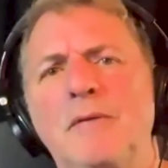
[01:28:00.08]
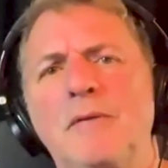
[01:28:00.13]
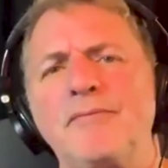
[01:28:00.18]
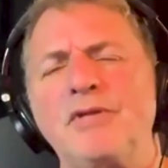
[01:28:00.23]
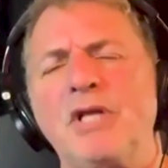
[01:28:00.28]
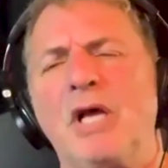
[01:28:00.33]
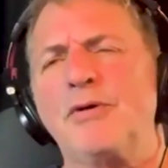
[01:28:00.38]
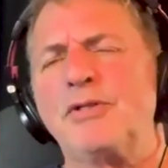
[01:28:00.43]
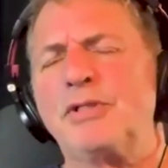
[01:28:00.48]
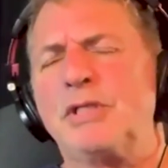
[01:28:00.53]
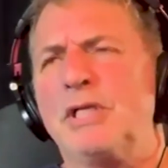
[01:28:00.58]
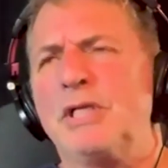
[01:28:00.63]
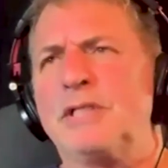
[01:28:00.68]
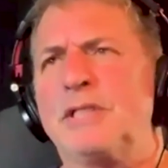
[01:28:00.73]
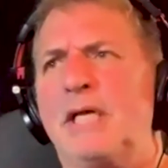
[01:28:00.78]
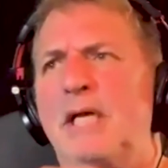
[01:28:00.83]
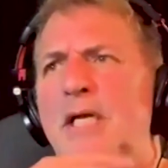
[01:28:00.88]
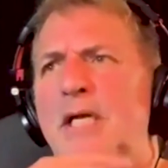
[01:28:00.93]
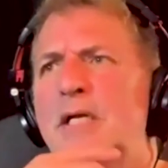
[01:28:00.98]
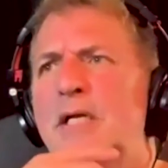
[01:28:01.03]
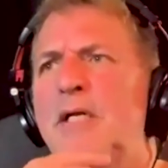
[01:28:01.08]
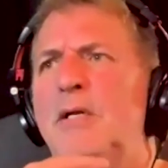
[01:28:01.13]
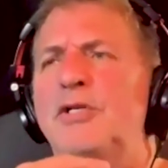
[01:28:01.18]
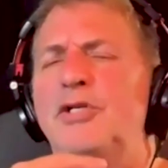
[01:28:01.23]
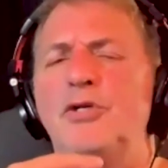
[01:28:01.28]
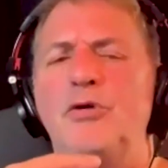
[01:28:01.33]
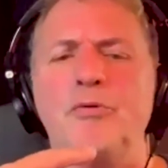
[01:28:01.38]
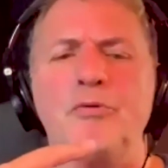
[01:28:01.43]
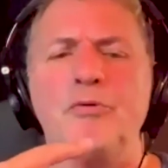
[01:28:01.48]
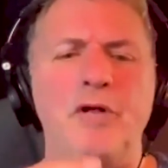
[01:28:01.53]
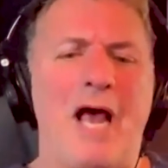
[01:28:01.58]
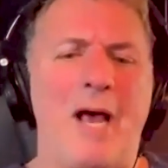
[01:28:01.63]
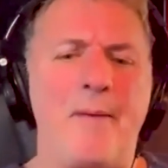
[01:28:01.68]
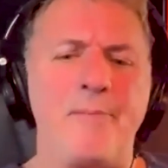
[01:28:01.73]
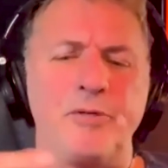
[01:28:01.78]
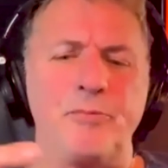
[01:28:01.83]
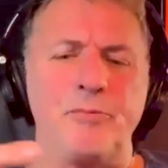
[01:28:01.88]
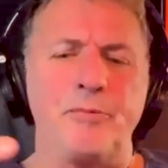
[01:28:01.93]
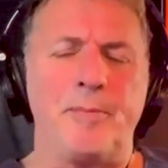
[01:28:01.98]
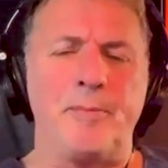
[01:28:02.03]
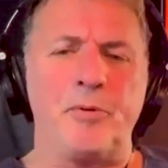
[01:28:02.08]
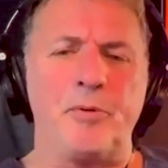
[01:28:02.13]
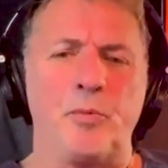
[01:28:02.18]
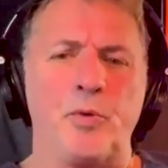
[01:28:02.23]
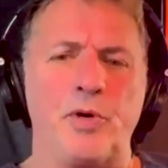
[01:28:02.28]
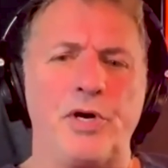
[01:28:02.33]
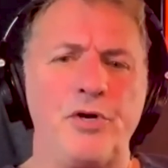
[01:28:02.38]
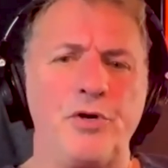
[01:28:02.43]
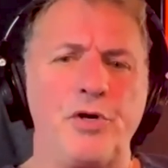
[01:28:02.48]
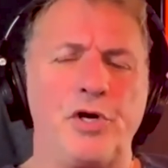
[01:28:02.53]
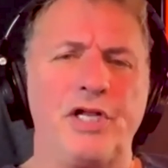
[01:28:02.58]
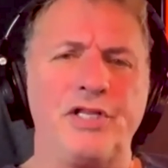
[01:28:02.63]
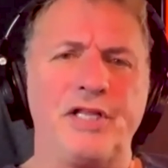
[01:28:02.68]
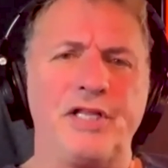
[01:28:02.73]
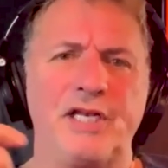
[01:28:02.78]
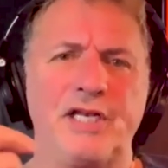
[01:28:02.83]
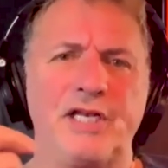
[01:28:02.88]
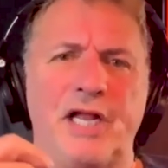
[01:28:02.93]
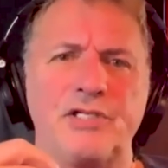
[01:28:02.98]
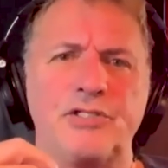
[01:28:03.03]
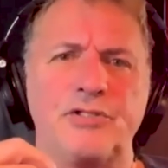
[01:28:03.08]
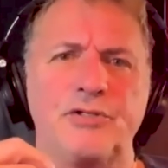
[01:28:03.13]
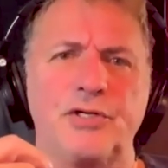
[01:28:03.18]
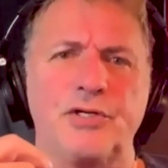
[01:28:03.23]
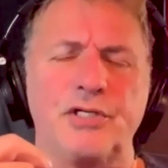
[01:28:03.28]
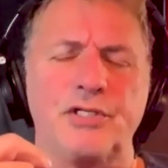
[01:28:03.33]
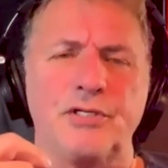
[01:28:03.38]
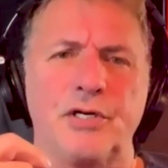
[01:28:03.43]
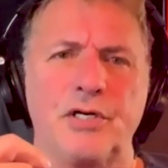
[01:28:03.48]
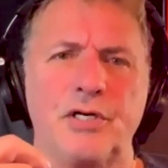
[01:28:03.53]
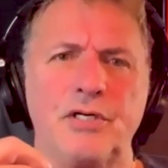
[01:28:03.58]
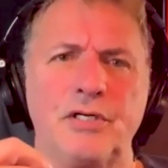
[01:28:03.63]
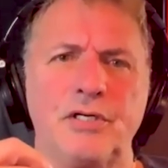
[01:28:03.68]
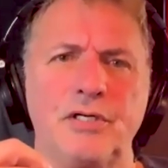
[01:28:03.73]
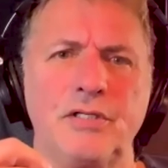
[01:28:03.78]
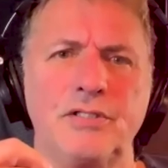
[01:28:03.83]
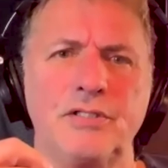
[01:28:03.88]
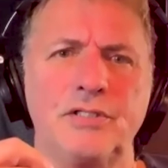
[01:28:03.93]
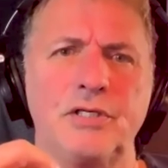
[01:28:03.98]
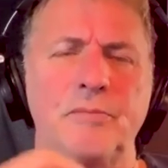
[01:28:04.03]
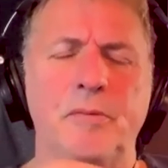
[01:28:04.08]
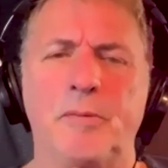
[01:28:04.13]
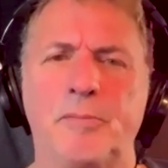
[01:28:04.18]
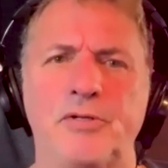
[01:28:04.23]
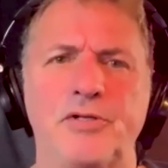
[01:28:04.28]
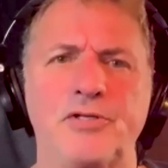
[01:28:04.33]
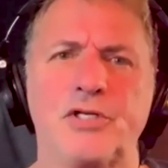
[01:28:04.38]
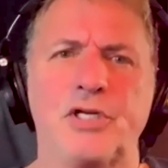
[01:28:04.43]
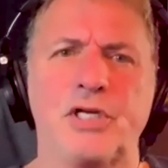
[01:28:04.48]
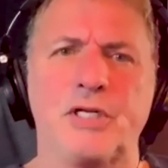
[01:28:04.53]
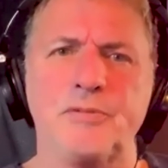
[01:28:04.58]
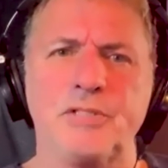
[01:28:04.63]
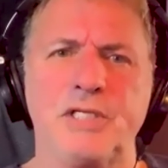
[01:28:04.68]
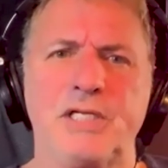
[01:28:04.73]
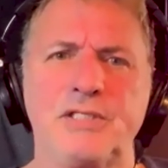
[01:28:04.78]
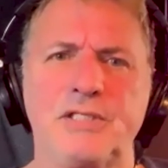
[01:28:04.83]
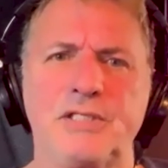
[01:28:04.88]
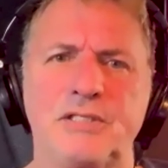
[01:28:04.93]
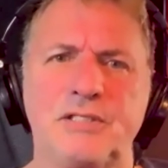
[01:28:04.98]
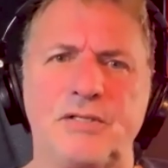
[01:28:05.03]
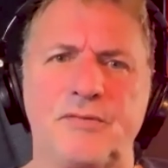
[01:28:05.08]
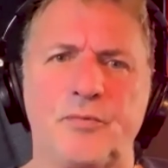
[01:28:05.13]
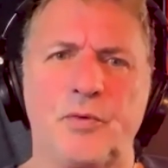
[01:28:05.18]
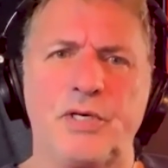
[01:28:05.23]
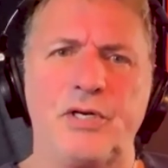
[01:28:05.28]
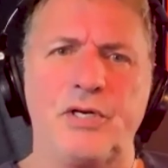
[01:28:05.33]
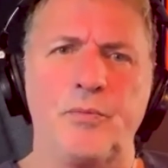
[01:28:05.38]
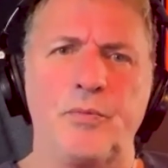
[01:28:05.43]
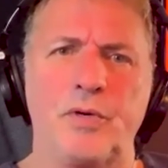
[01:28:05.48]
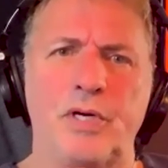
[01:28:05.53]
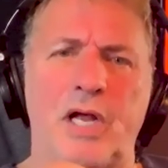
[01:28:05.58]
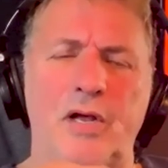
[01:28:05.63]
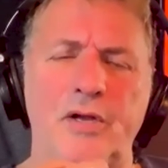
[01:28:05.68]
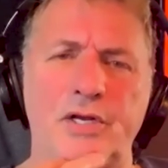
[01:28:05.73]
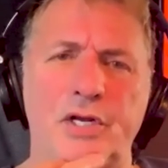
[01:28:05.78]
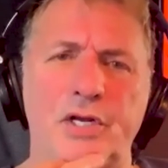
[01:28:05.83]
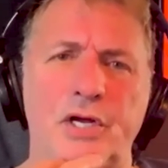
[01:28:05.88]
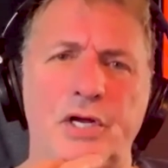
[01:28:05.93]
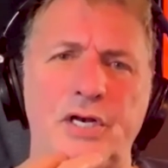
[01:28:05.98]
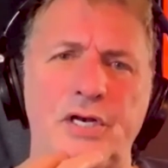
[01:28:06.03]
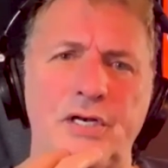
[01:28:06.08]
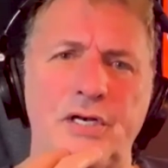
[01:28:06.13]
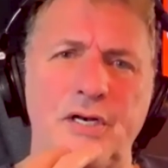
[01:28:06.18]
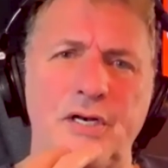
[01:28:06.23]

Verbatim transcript: I was gonna say, do you happen to remember where you got that national guitar? Do you remember the circumstances of when you how you got it?